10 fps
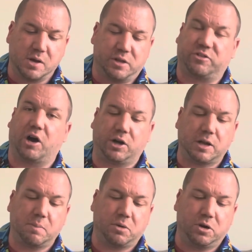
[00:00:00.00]
To
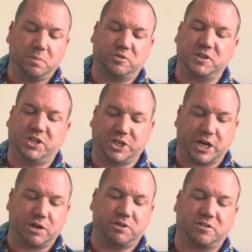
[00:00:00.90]
honour Mum as the
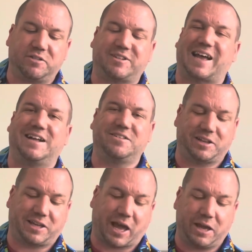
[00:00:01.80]
generous and
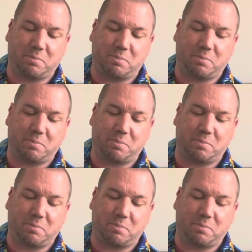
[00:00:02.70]
talented cake